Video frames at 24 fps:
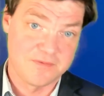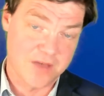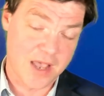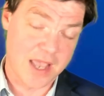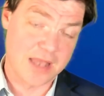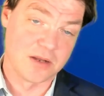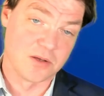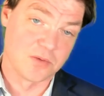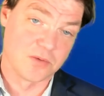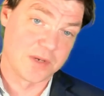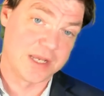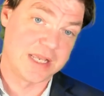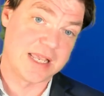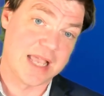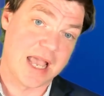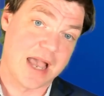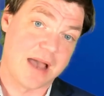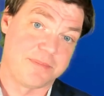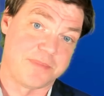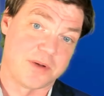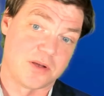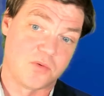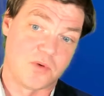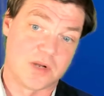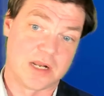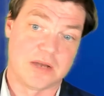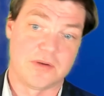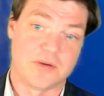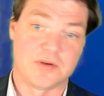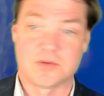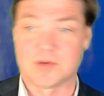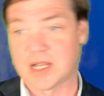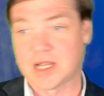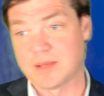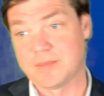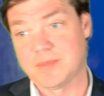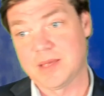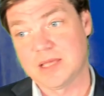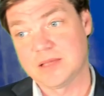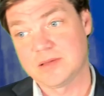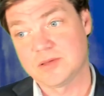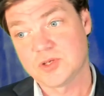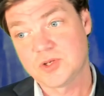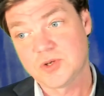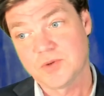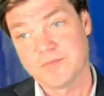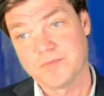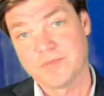final recap on what I would
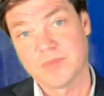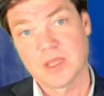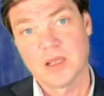recommend.